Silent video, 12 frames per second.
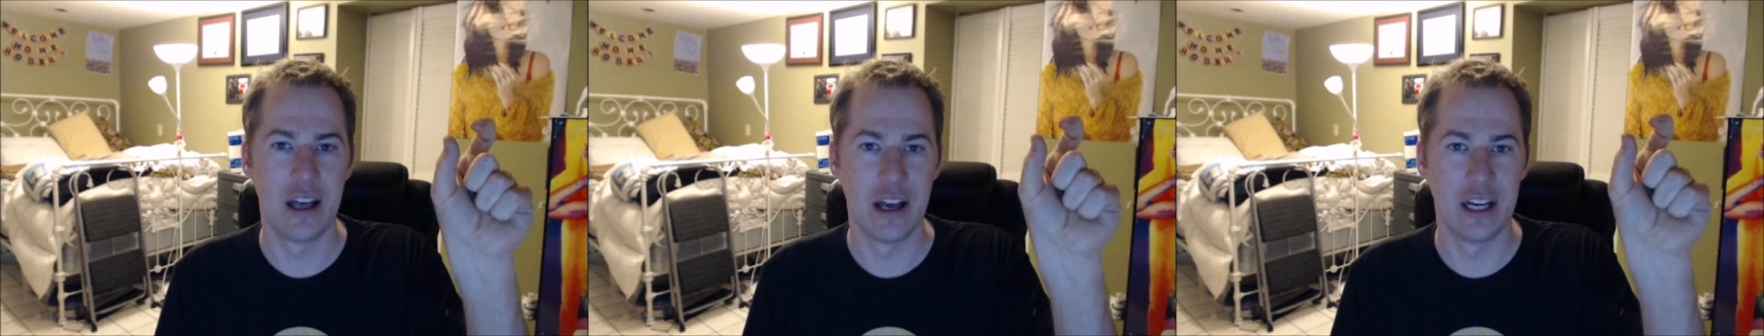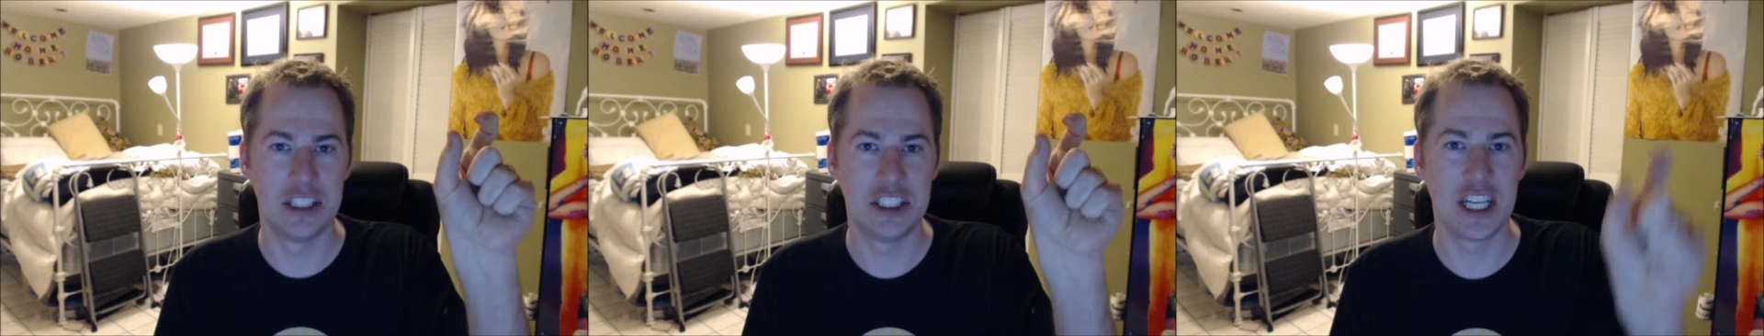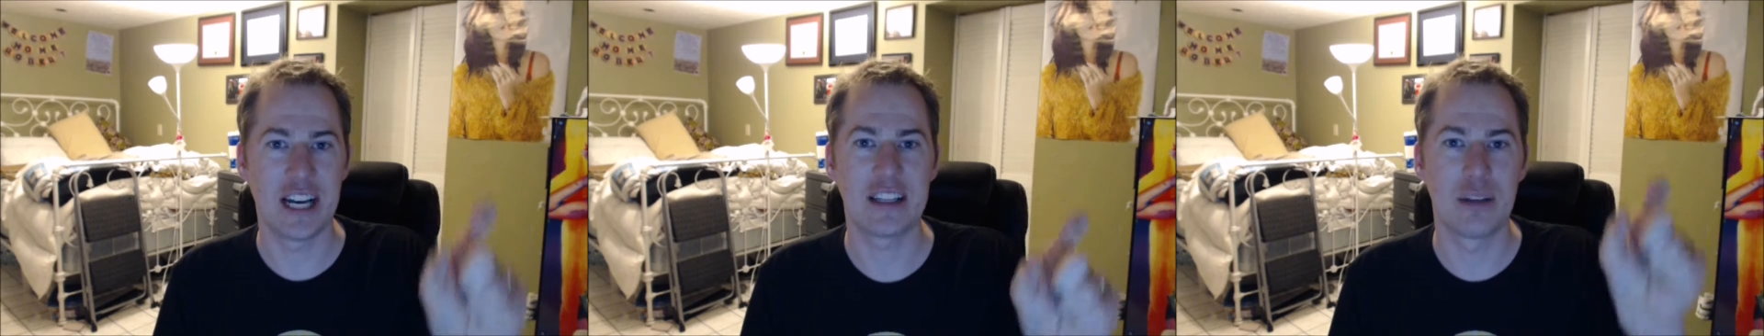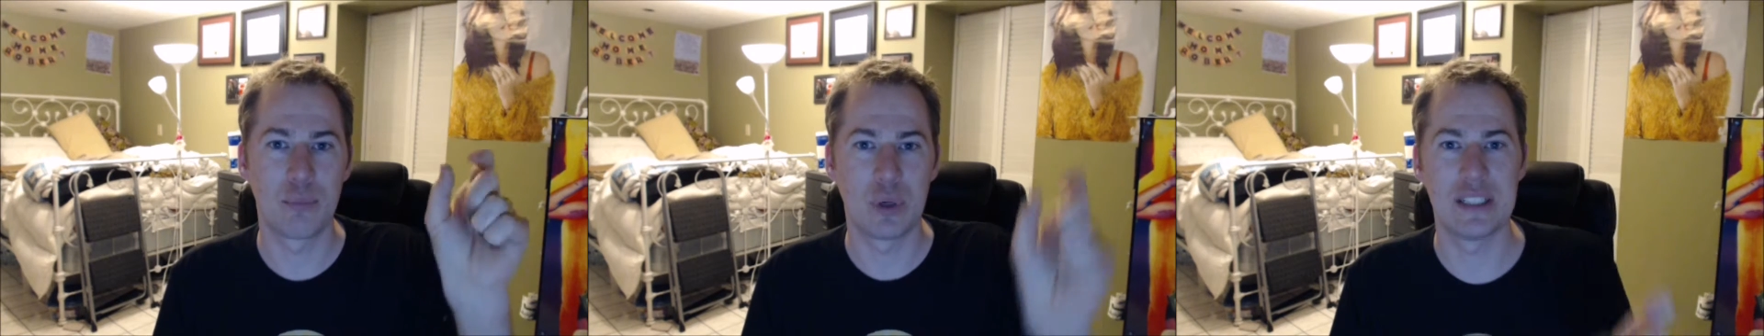a check the
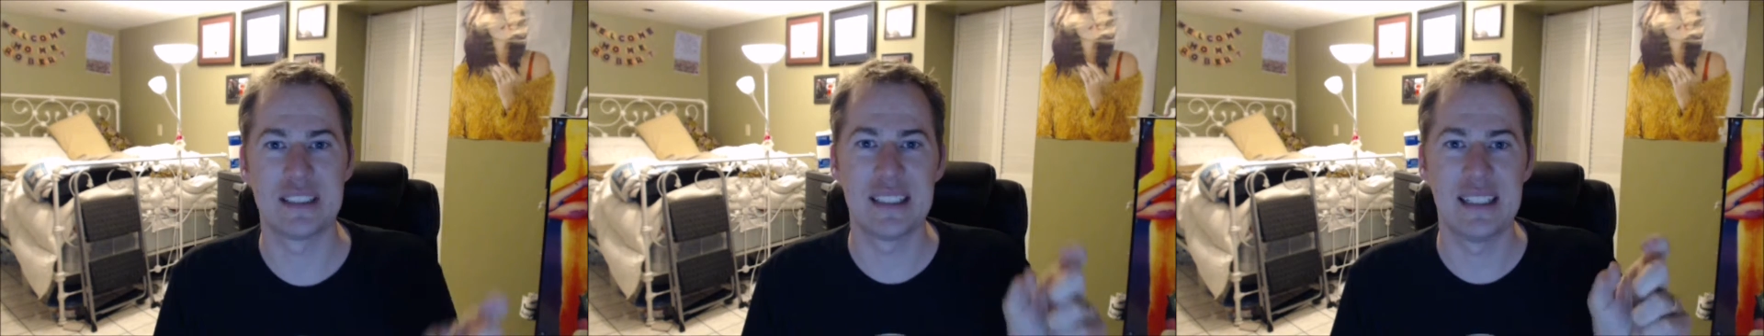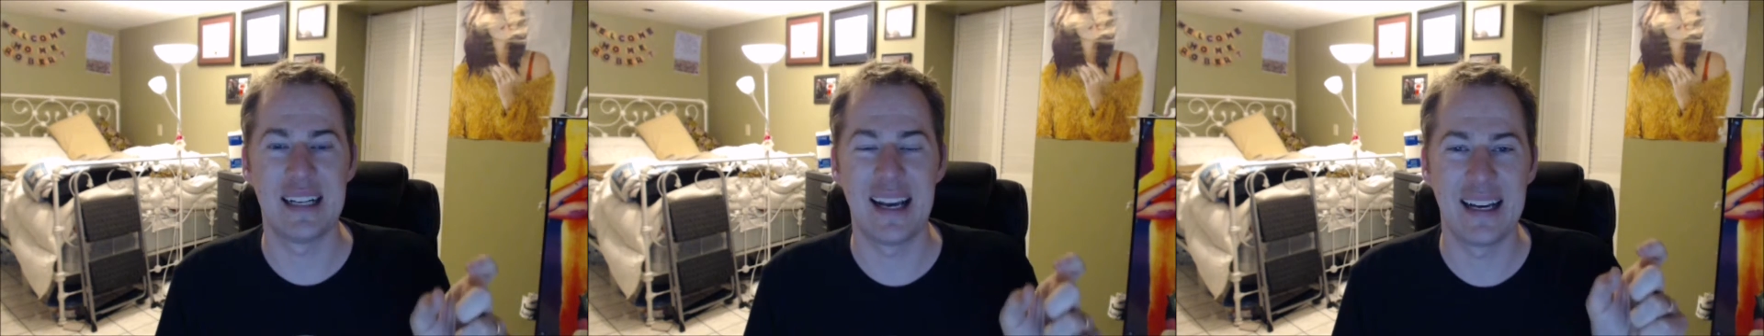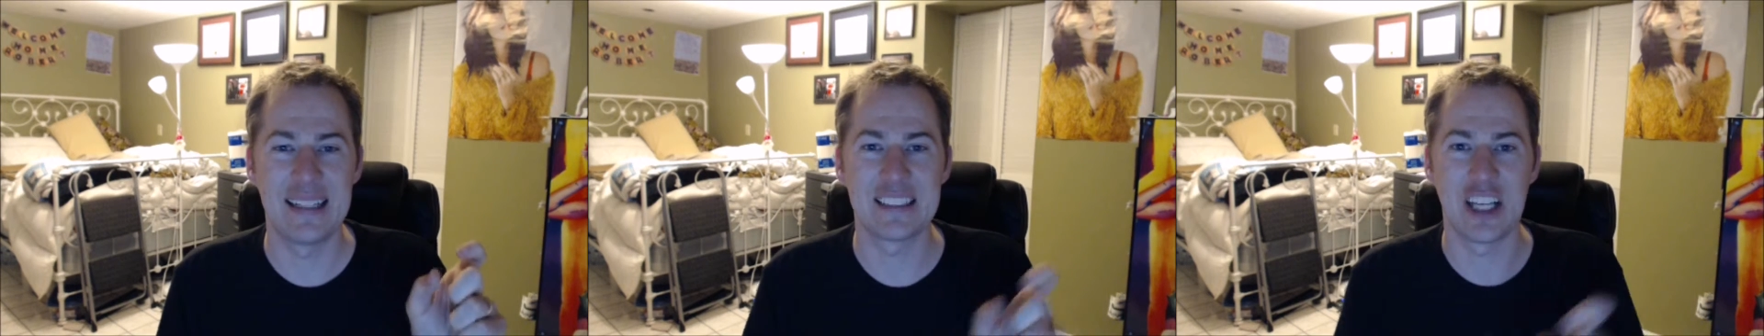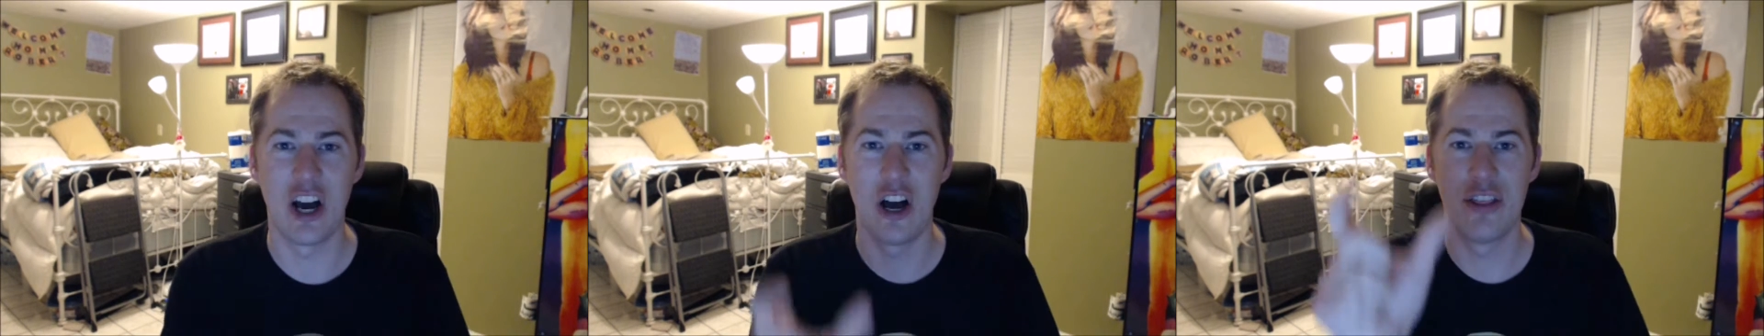president has
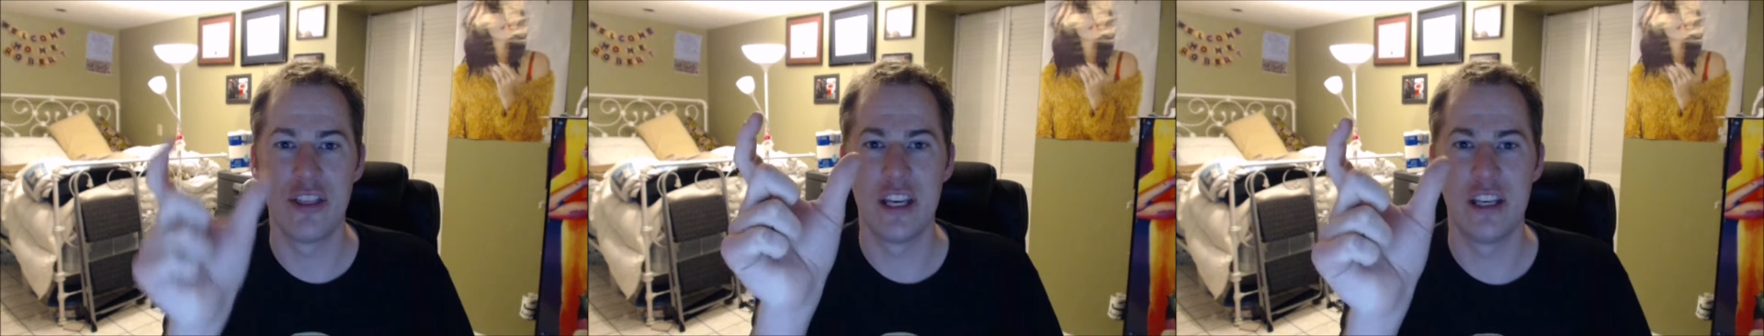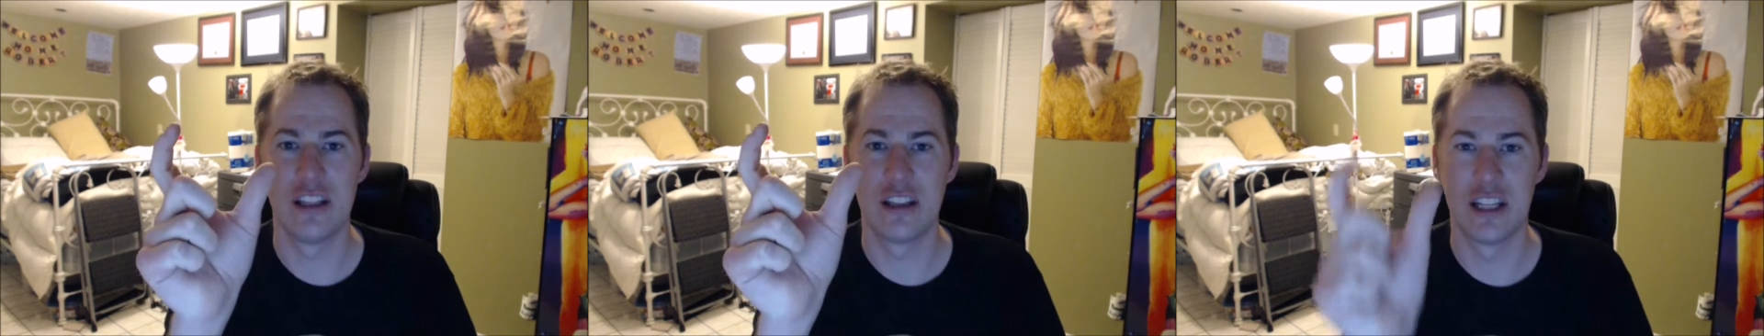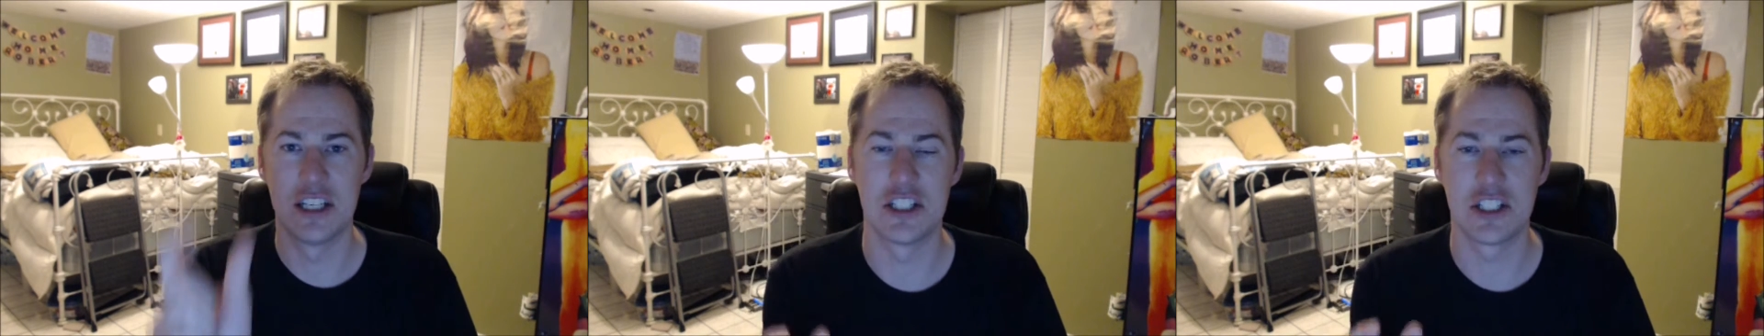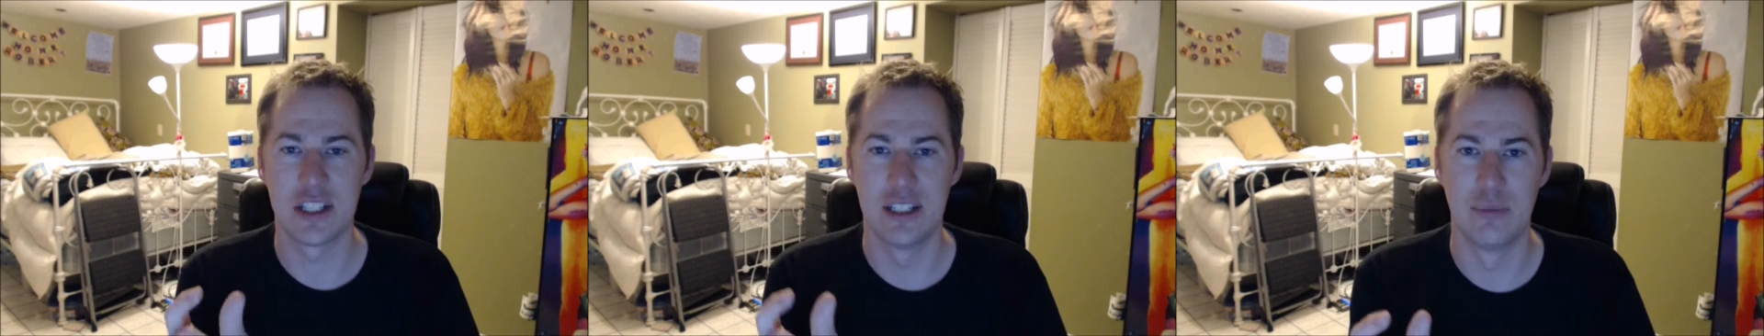on the
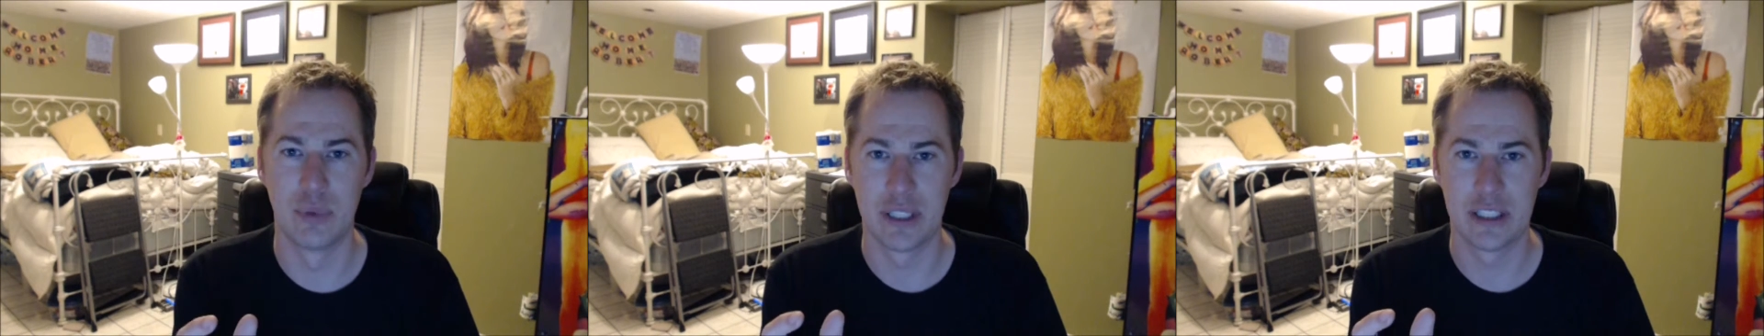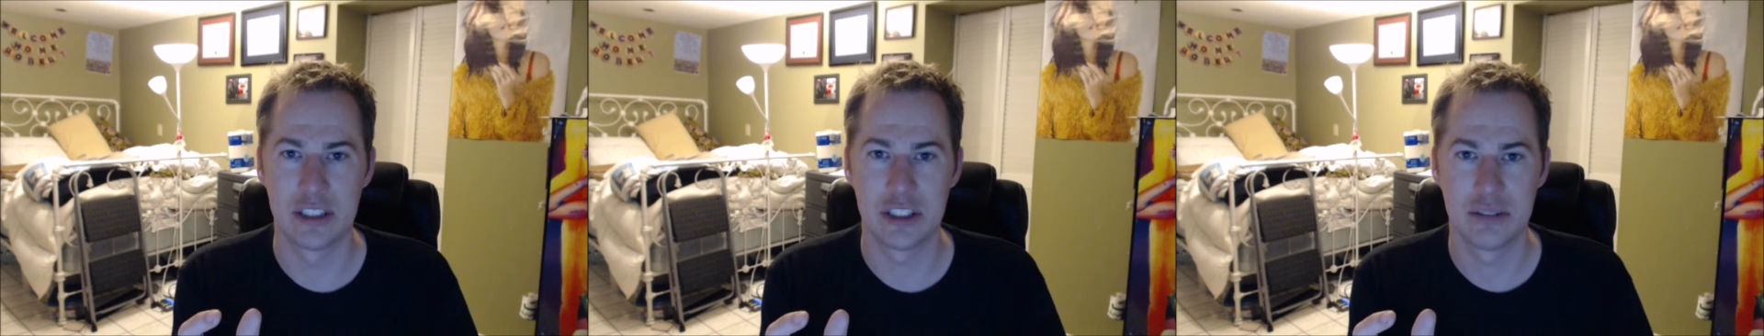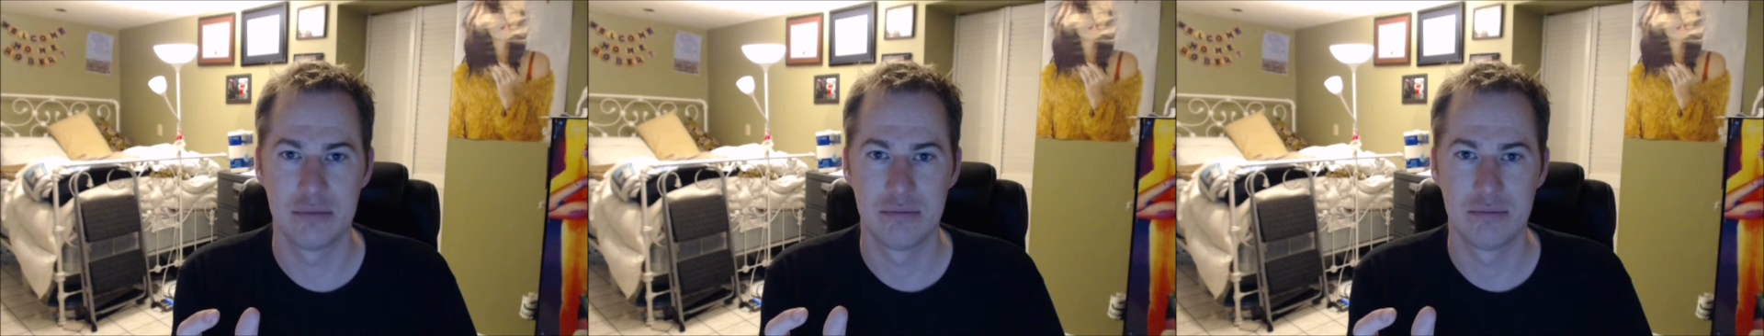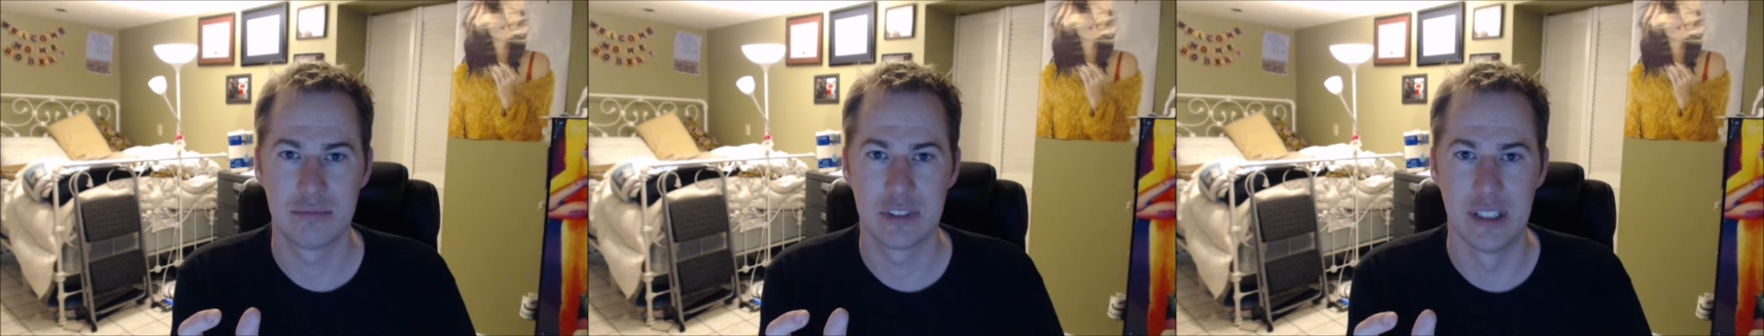legislative branch.
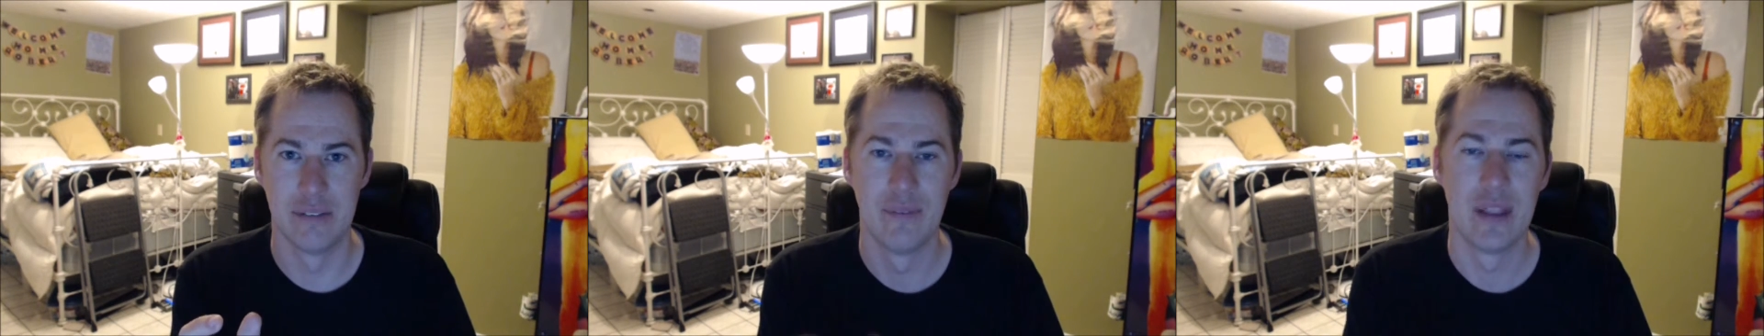Okay.